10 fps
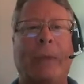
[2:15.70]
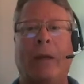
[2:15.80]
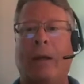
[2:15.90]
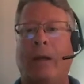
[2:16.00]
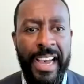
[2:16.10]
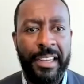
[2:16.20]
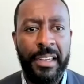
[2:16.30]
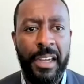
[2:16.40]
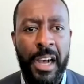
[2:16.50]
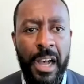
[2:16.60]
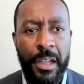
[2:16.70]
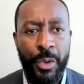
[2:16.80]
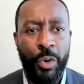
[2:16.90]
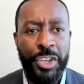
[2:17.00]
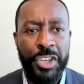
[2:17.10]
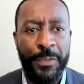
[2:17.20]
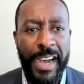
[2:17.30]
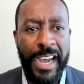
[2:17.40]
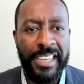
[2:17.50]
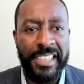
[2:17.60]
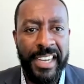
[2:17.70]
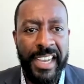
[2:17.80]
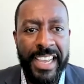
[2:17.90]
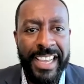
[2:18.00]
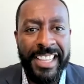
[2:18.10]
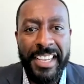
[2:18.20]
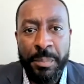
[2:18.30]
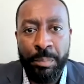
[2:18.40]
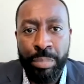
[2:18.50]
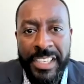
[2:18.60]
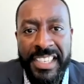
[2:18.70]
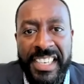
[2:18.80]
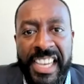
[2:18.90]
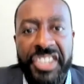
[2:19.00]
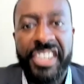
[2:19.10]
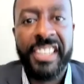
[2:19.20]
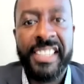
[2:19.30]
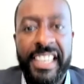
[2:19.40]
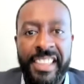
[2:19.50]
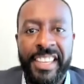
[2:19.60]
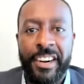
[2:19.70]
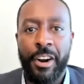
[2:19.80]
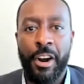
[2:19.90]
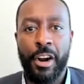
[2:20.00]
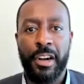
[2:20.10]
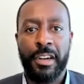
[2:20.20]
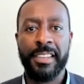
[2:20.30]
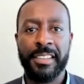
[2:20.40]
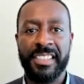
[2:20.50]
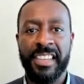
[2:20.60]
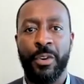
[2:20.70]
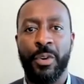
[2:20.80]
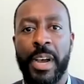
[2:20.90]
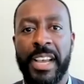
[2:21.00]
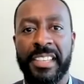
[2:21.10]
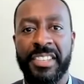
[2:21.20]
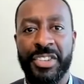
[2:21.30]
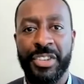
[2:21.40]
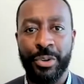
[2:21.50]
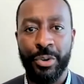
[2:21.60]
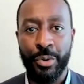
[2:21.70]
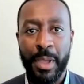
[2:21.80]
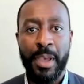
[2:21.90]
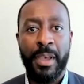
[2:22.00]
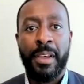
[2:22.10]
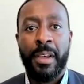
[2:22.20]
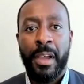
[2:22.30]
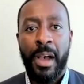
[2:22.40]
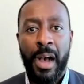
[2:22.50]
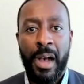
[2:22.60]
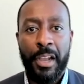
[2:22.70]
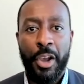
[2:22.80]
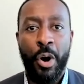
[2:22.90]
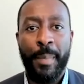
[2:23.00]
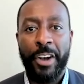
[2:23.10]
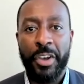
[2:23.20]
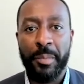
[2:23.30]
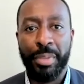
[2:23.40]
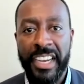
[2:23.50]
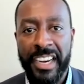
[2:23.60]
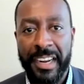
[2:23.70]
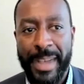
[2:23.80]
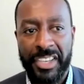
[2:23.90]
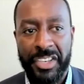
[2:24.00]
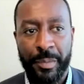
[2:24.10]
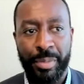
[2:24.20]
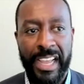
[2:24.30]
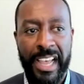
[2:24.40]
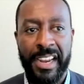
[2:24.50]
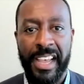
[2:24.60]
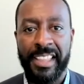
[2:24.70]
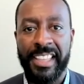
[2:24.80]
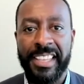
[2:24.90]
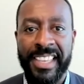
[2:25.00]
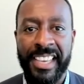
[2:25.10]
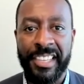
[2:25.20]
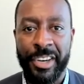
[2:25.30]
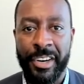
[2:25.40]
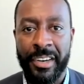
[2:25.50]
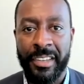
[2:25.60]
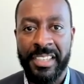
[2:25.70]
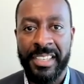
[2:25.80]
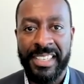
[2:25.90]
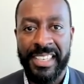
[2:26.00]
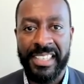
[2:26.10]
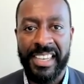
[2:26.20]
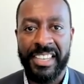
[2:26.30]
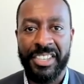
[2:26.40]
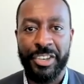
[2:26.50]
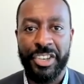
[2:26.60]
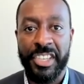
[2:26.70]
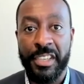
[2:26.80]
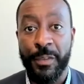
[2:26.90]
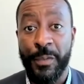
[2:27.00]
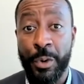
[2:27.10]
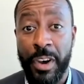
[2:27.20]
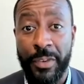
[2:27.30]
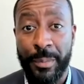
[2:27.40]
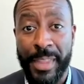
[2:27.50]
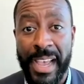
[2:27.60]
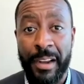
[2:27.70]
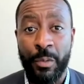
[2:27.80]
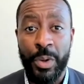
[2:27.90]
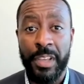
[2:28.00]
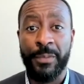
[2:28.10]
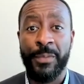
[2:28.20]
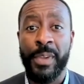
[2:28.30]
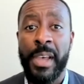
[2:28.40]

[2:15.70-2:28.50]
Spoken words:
Yeah, what you'll find today in this presentation is that there are several ways to go about completing a master plan, and these keys to success are just a few of them that we